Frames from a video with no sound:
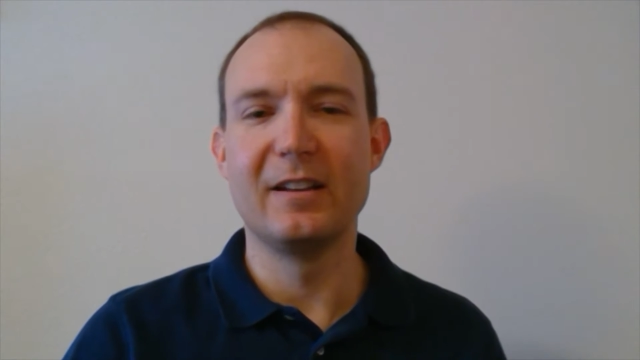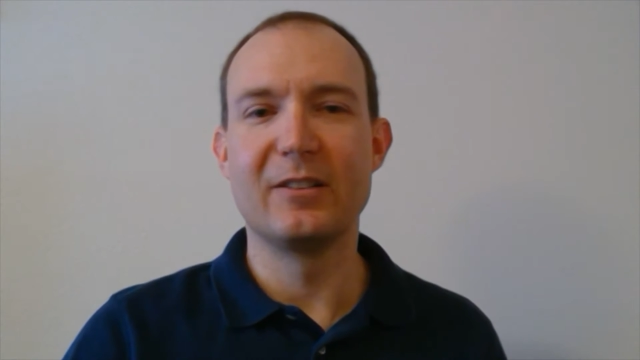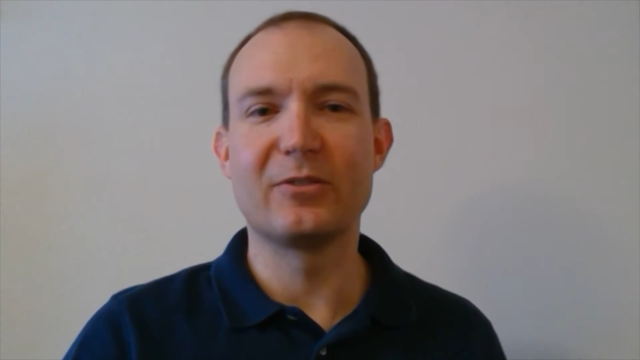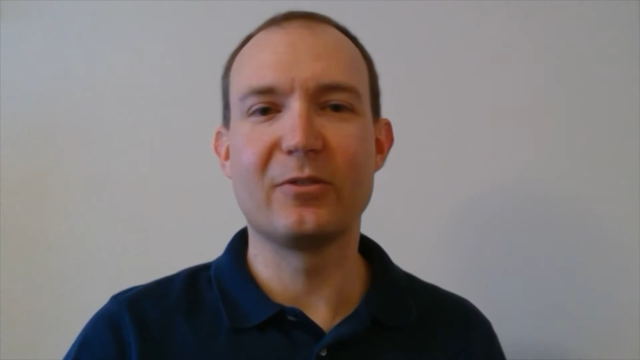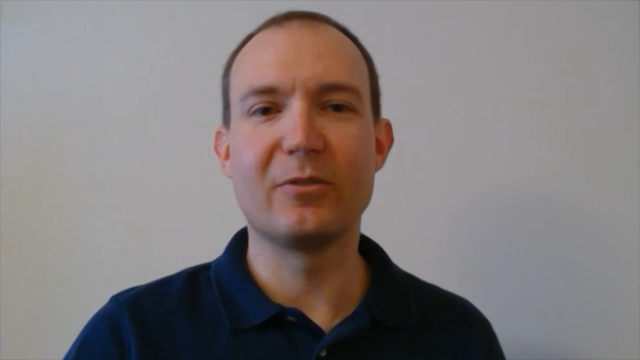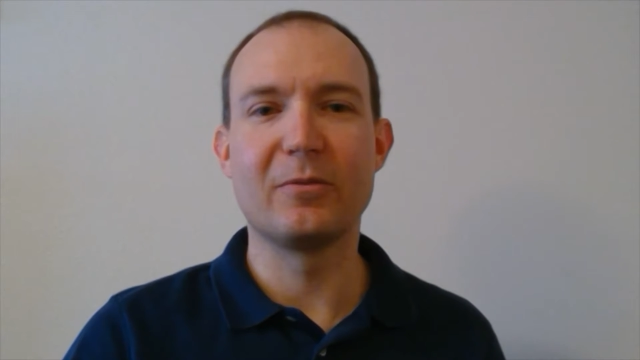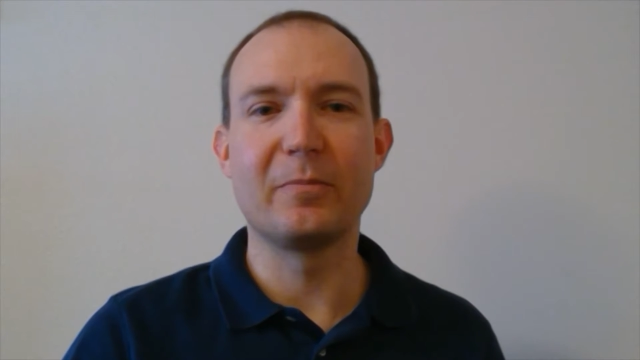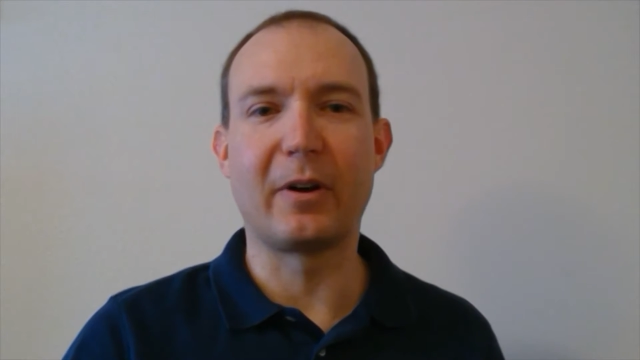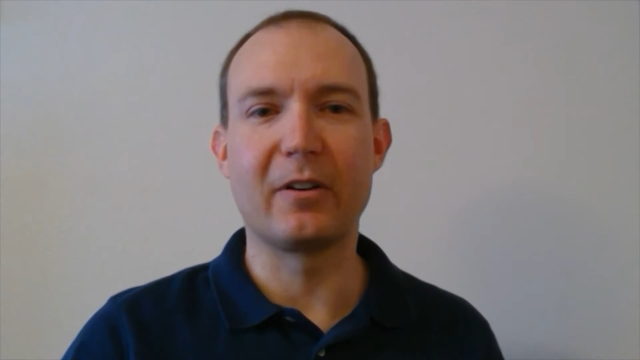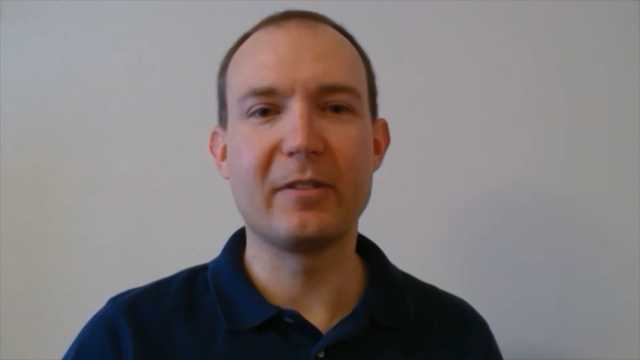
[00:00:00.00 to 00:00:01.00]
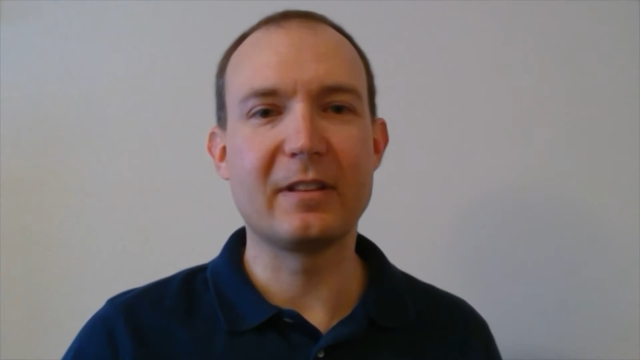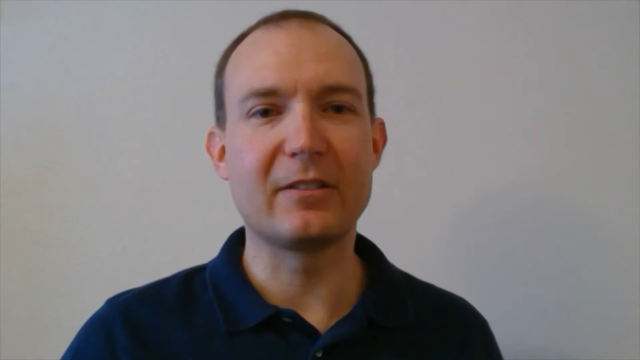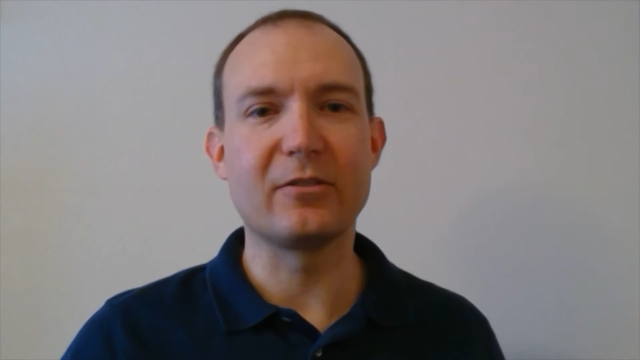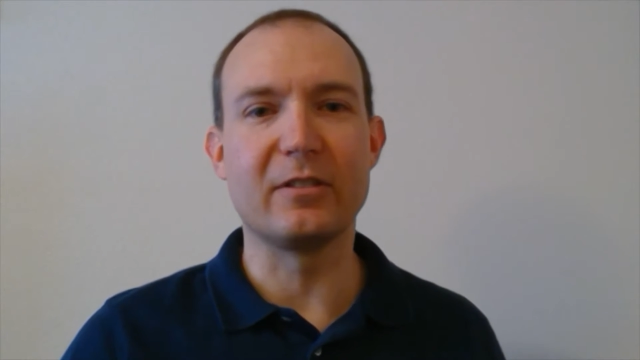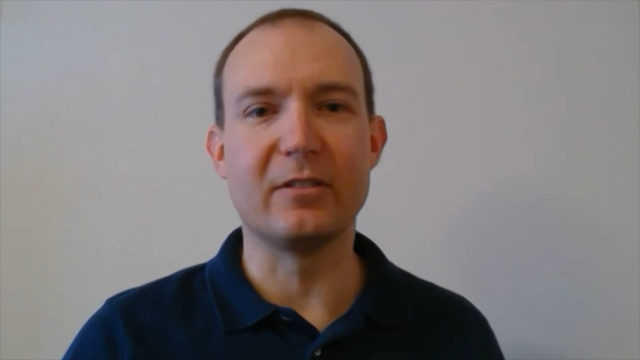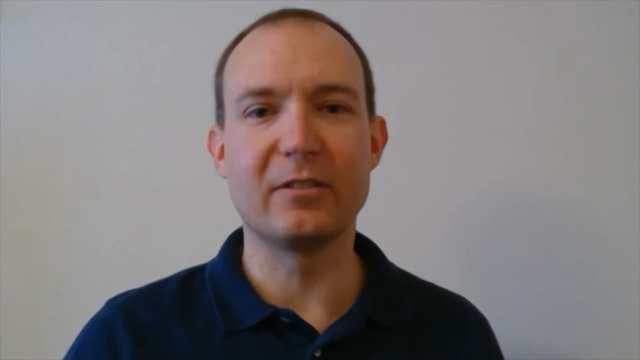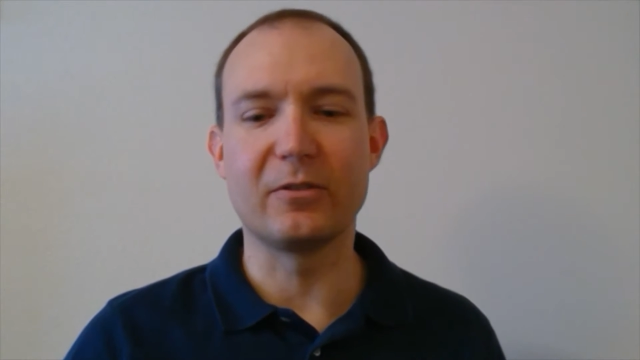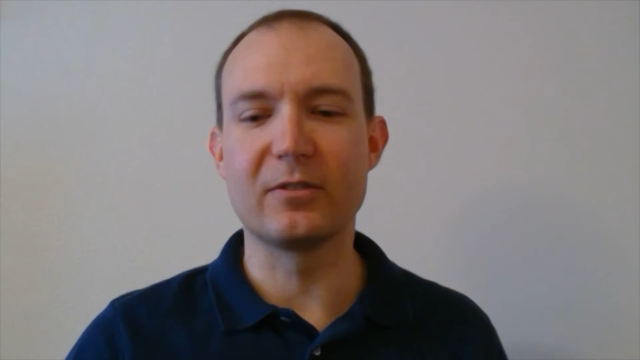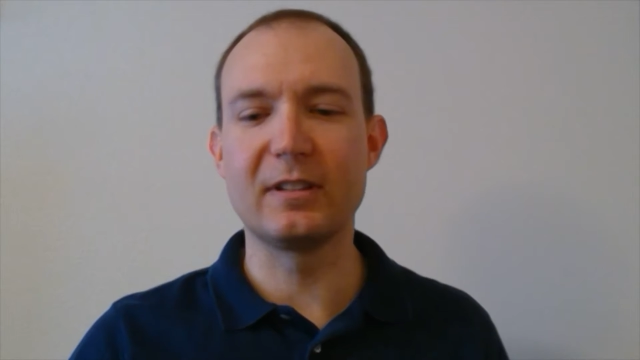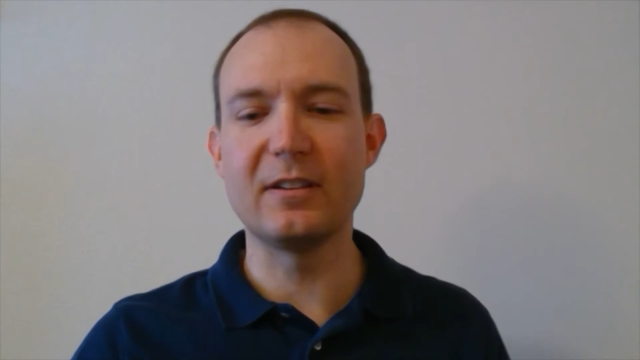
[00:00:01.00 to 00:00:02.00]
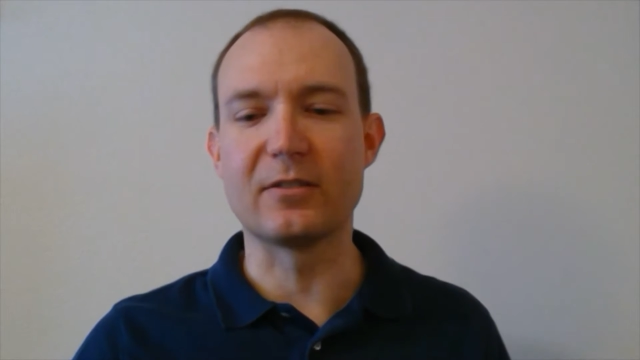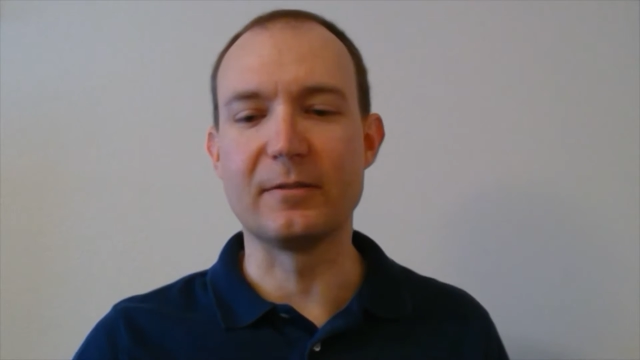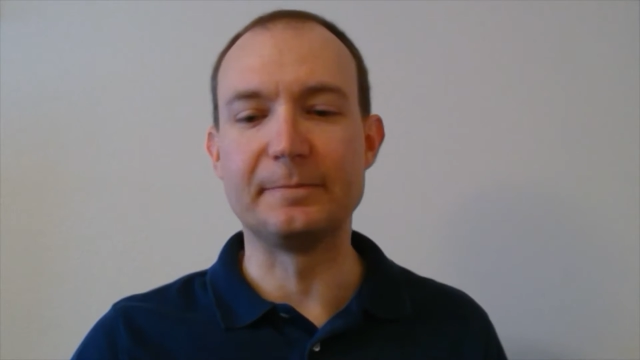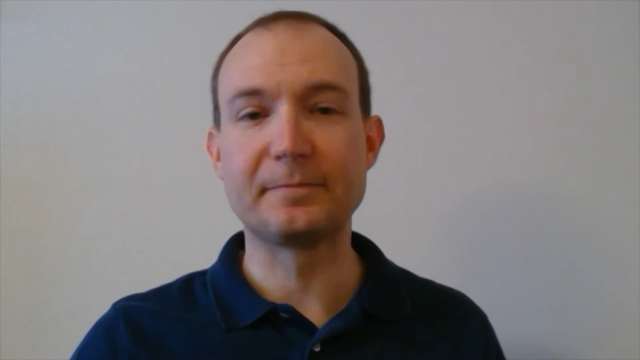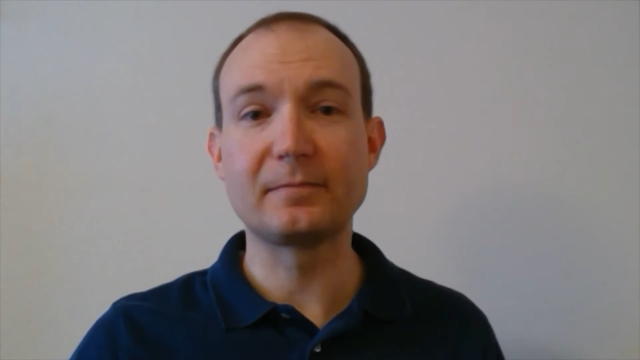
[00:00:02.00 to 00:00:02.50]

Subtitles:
So part of it that you'll hear goes like this.